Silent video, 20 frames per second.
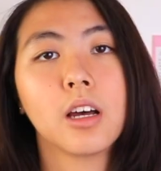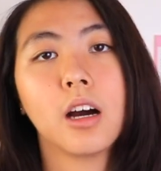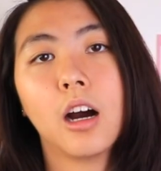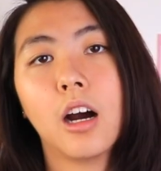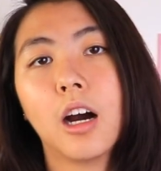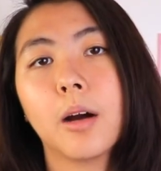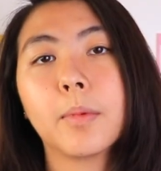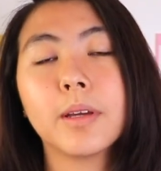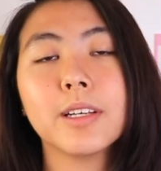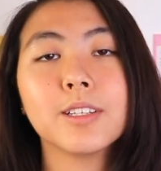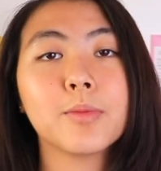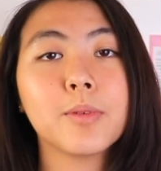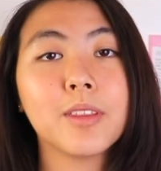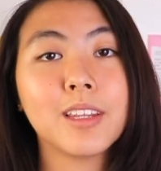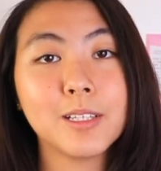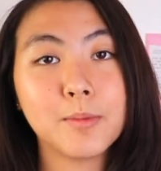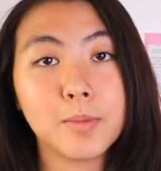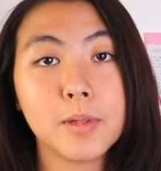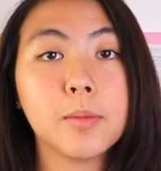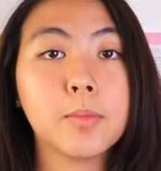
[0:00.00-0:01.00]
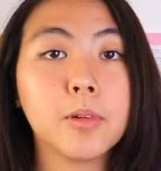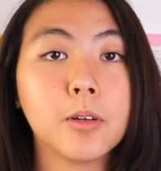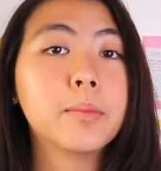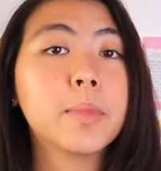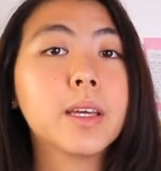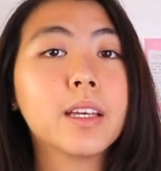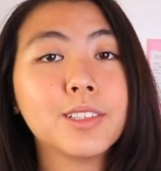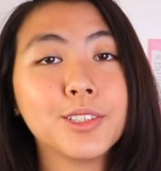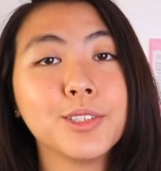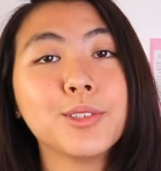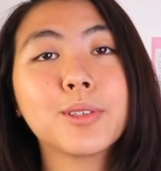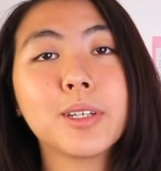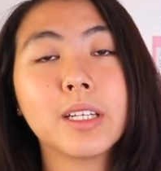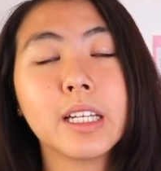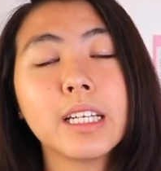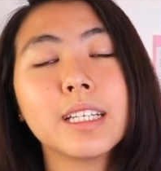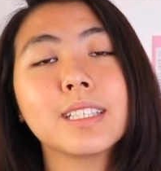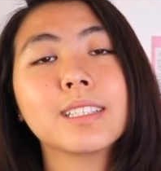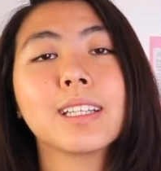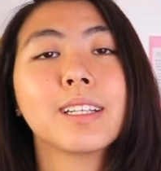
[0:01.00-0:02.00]
hobbies with these people because you
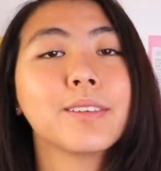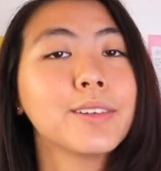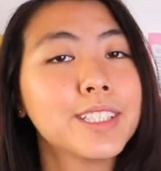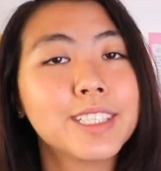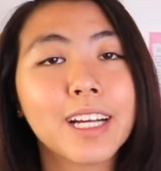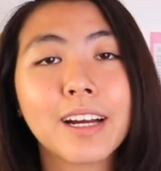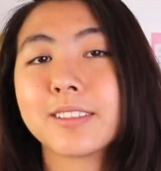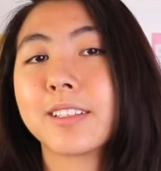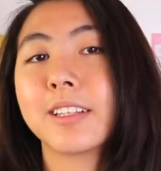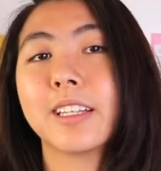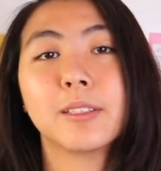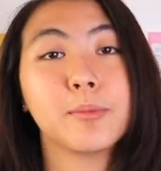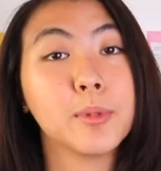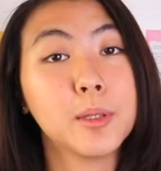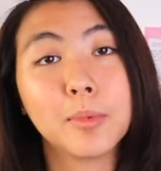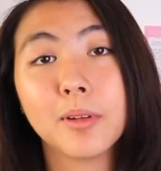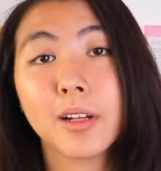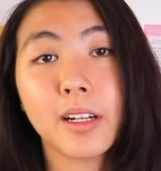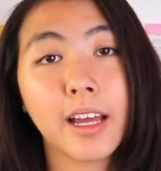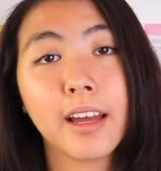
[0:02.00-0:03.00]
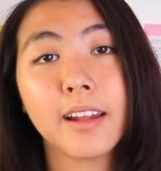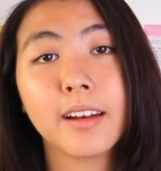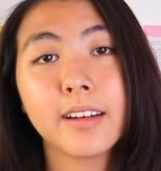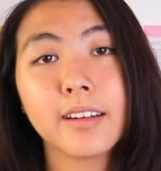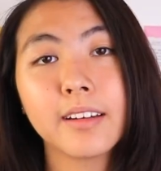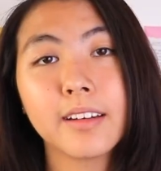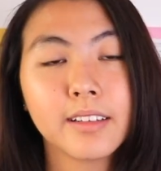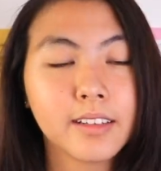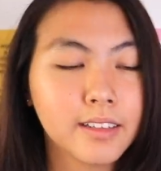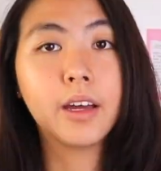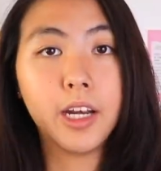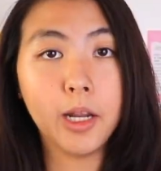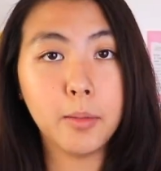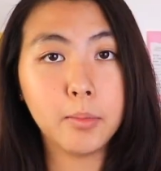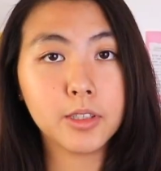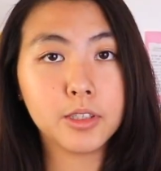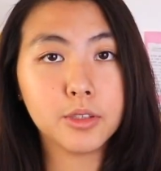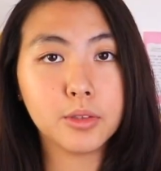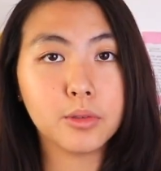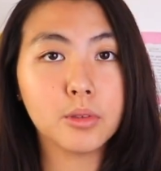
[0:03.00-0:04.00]
could easily reach out to these people again.
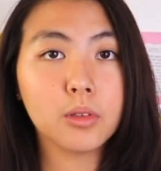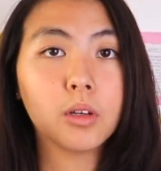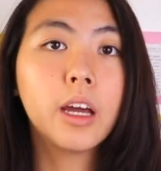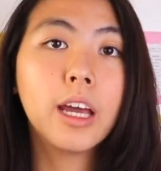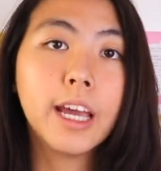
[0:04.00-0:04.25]
Number two,